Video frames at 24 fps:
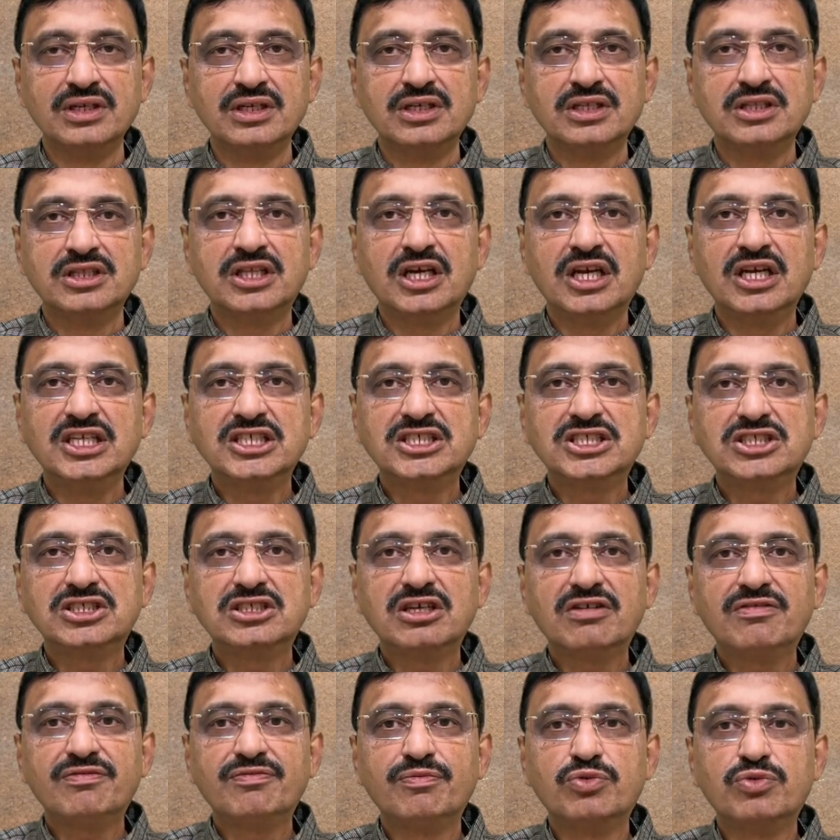The list
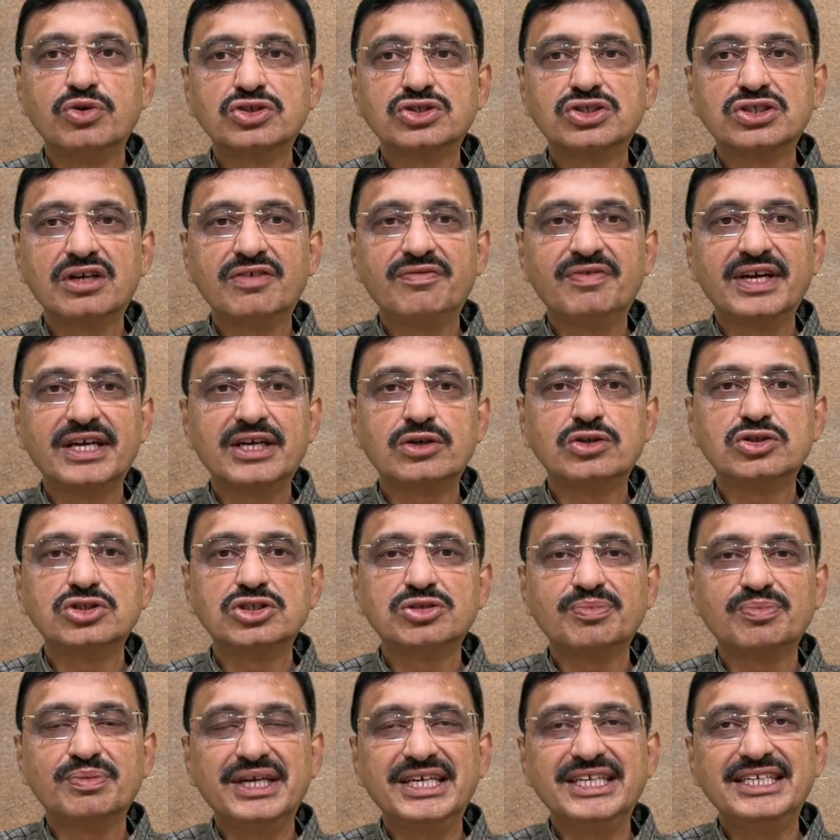of books of accounts
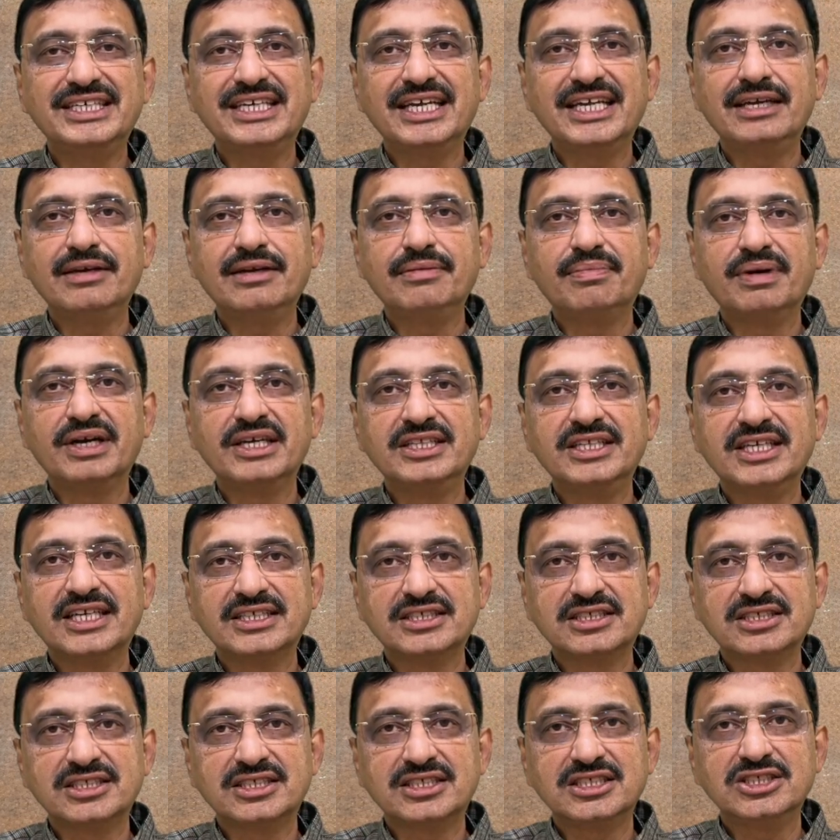maintained by the
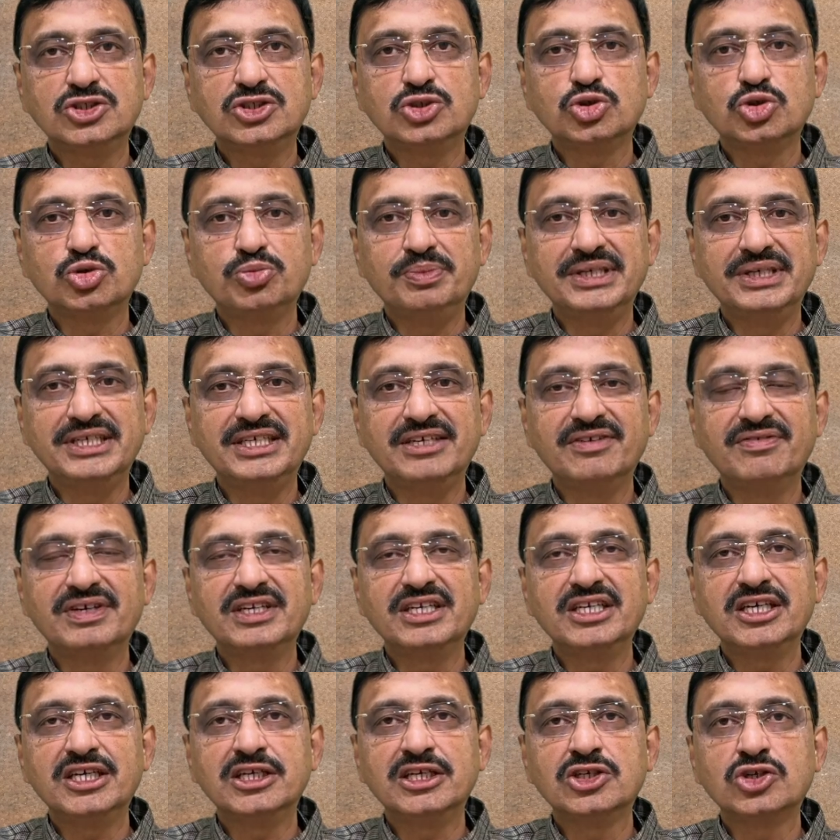assessee should be given
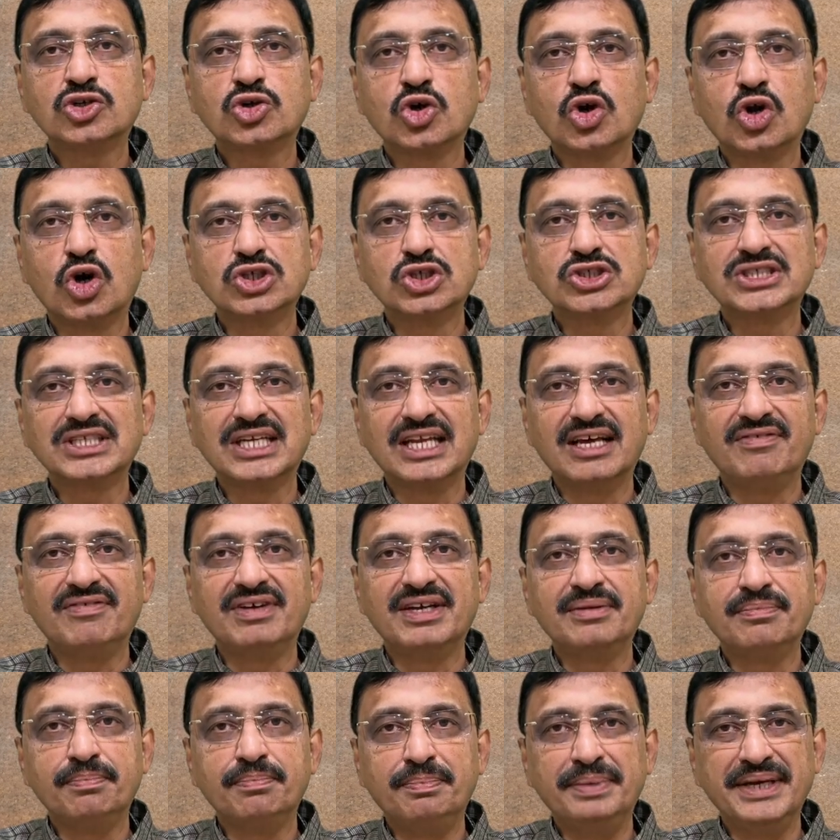in clause
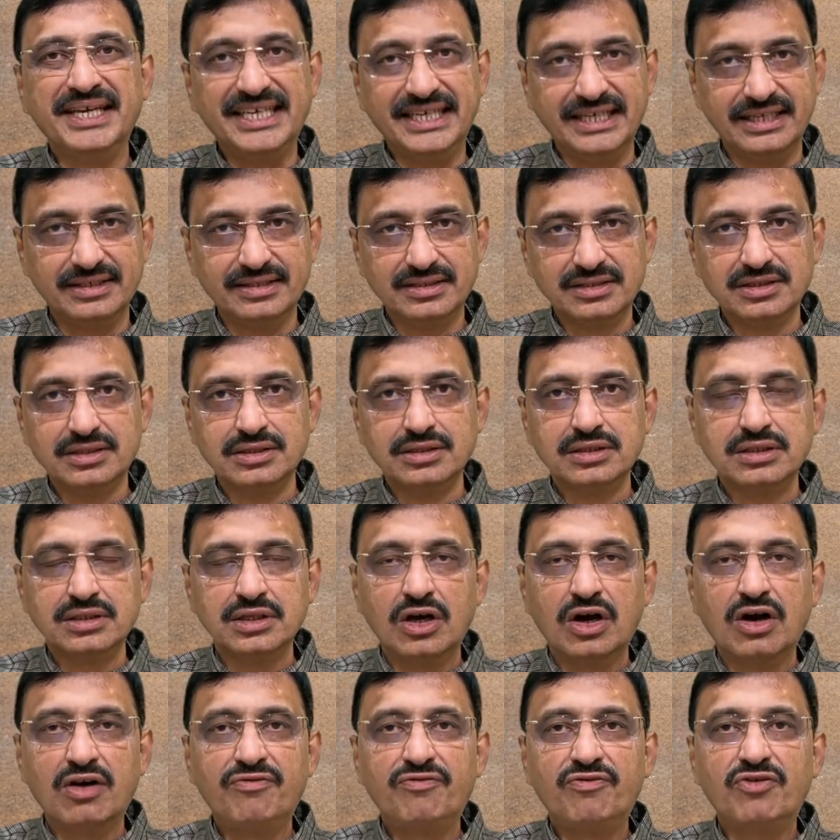11B
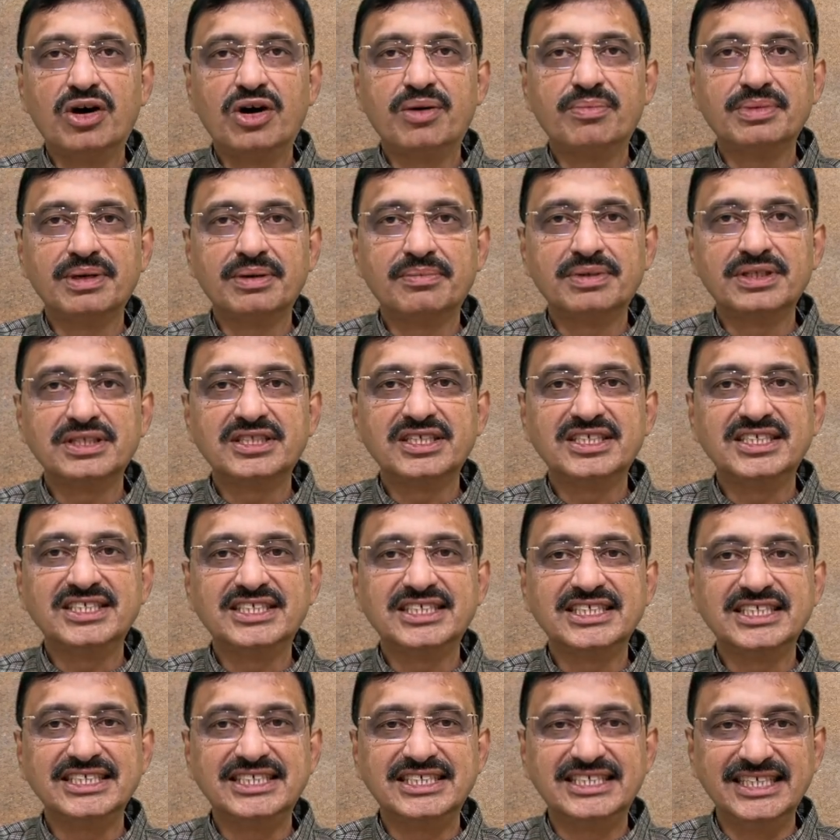of form number
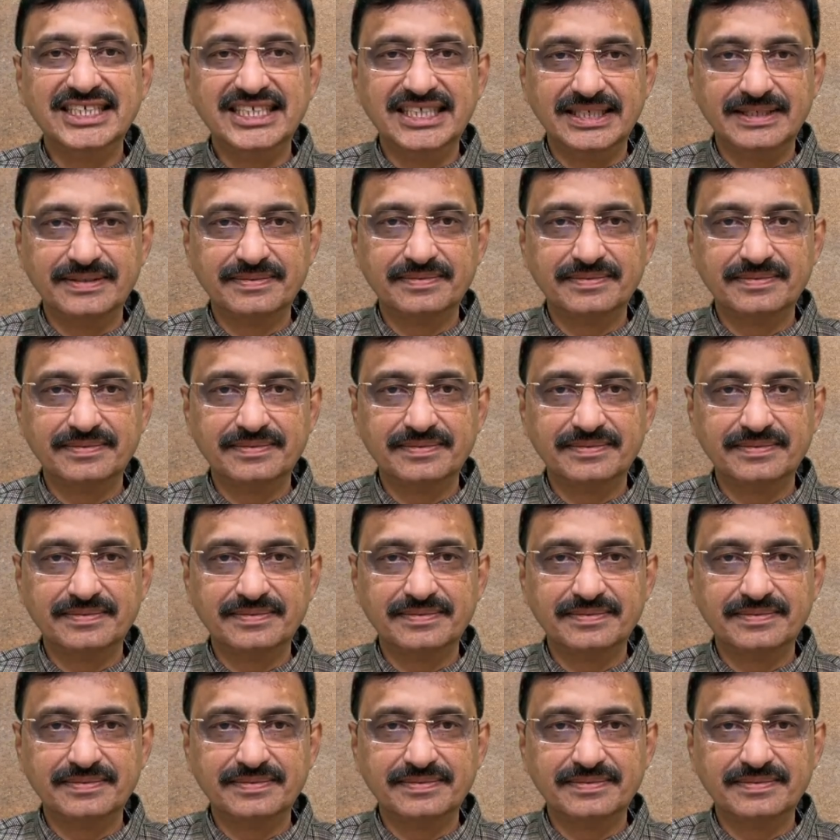3CD.